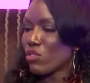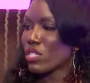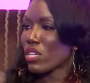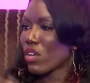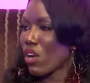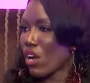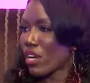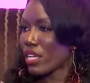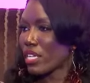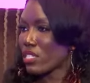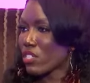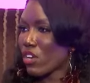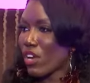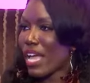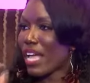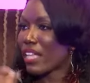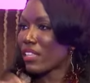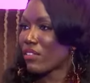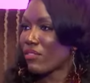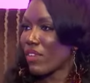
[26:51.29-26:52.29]
music artists
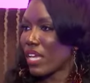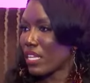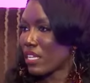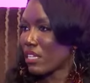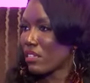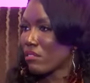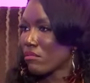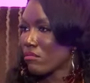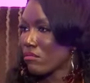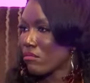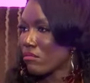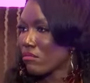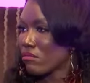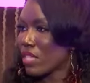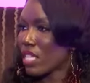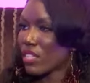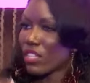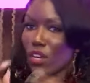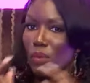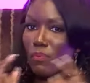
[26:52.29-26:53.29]
are elevated,
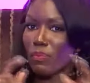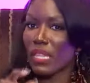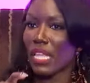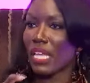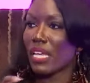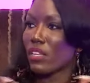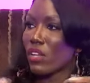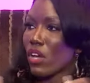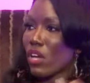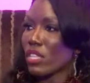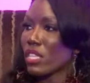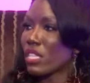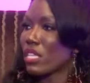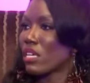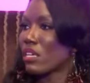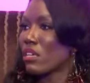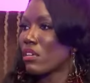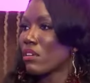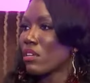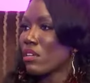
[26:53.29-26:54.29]
that they're played on
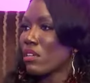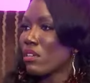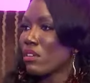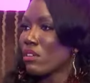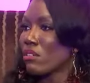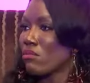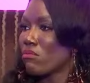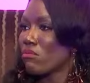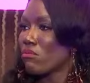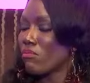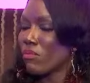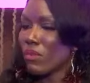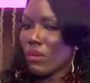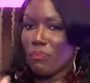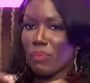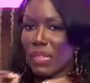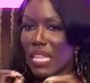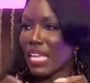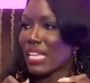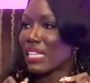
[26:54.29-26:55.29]
the
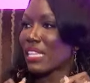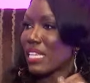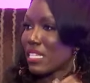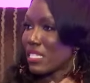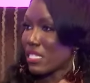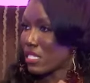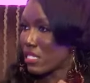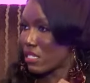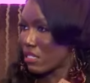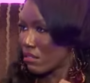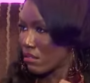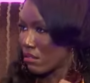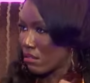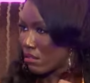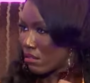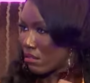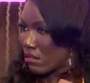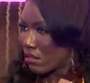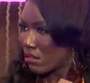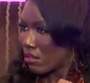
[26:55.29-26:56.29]
playlist.
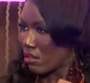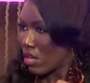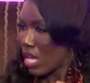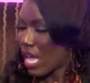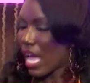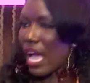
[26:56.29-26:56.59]
Exactly.